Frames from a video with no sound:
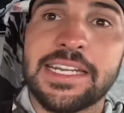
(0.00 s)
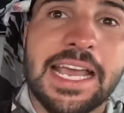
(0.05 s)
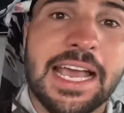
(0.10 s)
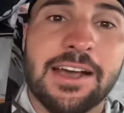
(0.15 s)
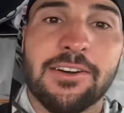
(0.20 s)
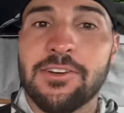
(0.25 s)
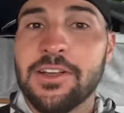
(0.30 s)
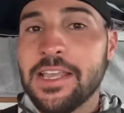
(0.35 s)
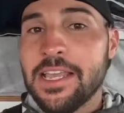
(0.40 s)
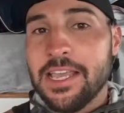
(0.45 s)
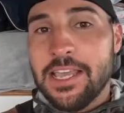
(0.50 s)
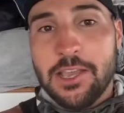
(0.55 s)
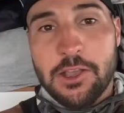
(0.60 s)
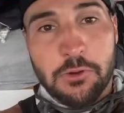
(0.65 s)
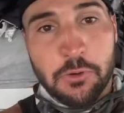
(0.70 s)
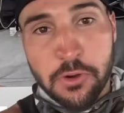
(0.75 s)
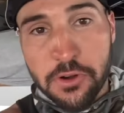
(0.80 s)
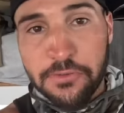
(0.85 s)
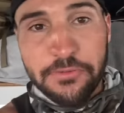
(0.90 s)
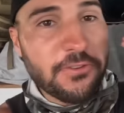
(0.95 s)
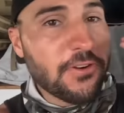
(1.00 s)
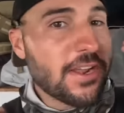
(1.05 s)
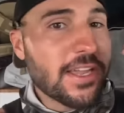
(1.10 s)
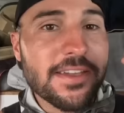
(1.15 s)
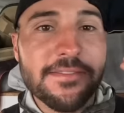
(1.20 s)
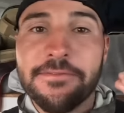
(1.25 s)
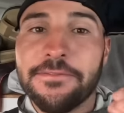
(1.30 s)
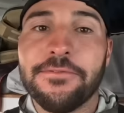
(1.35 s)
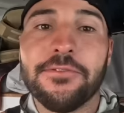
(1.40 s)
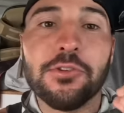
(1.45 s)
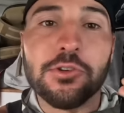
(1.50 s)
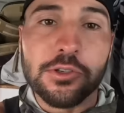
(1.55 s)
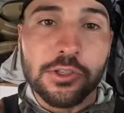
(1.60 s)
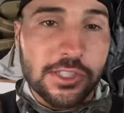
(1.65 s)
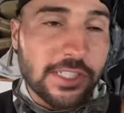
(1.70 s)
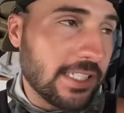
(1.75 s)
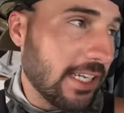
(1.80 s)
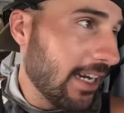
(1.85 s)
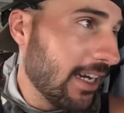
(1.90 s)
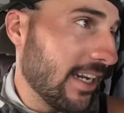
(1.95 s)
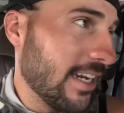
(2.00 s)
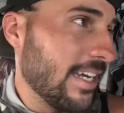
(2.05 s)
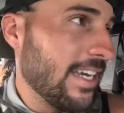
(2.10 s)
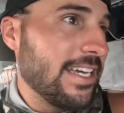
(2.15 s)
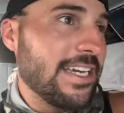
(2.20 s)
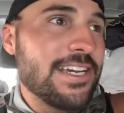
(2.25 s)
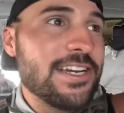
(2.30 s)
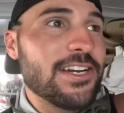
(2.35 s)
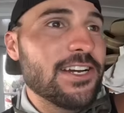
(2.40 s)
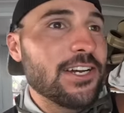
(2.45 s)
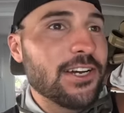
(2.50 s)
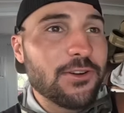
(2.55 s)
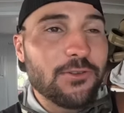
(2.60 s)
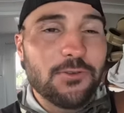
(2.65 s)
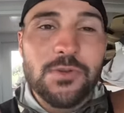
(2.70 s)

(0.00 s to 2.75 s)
Now, we're freaking full sending it here.